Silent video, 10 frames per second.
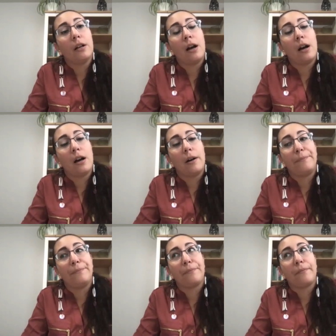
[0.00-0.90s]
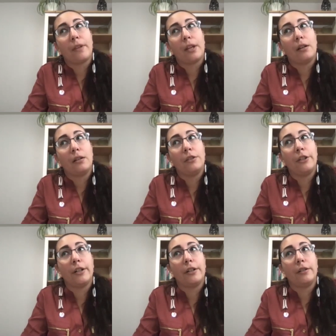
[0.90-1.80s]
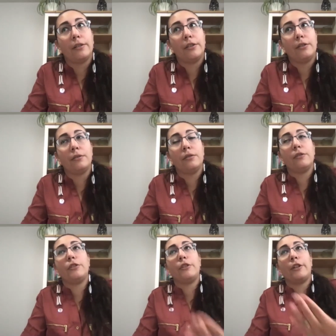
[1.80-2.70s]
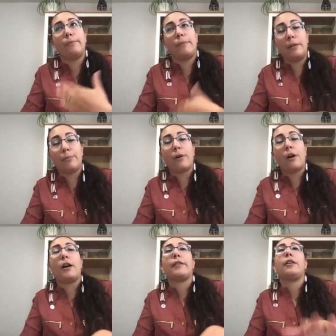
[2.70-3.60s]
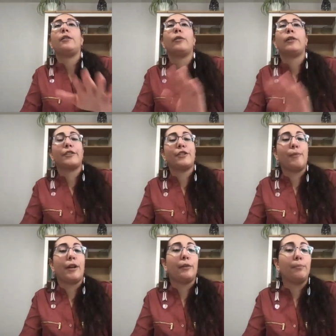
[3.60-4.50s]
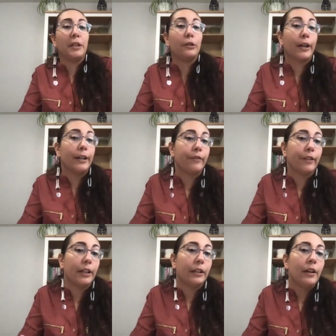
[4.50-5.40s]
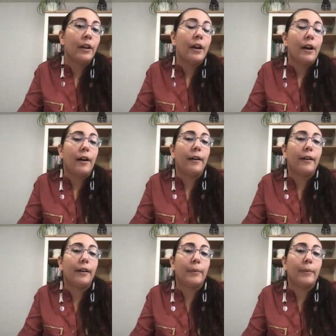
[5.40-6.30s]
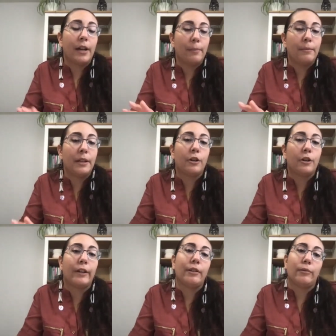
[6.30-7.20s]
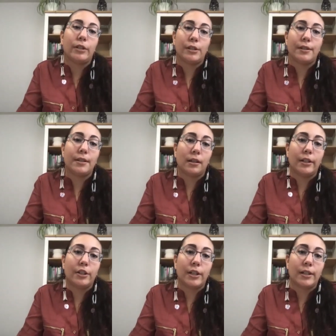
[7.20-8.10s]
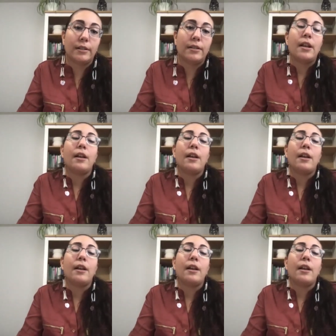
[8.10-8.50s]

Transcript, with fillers: um, your your meat broth in order to make meat gravy, um, a nut meat gravy, which is delicious.